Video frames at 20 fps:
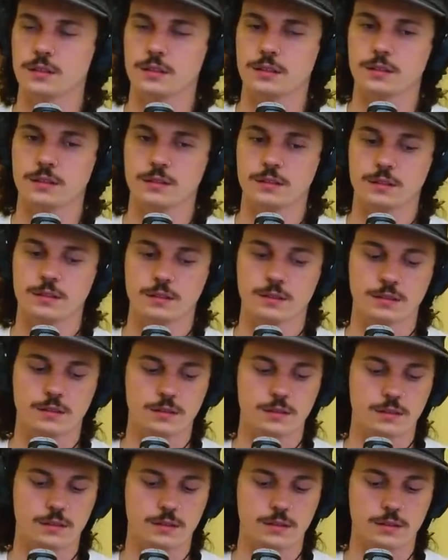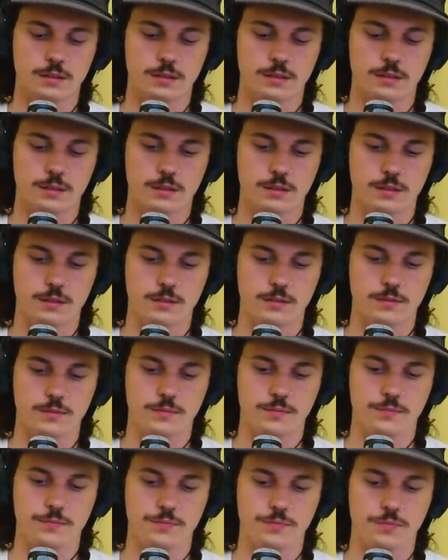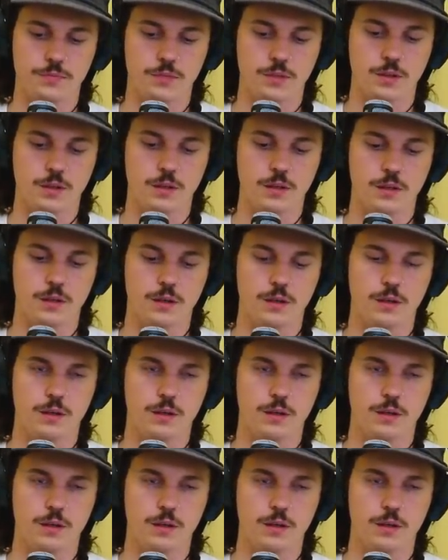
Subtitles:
Nobody speaks.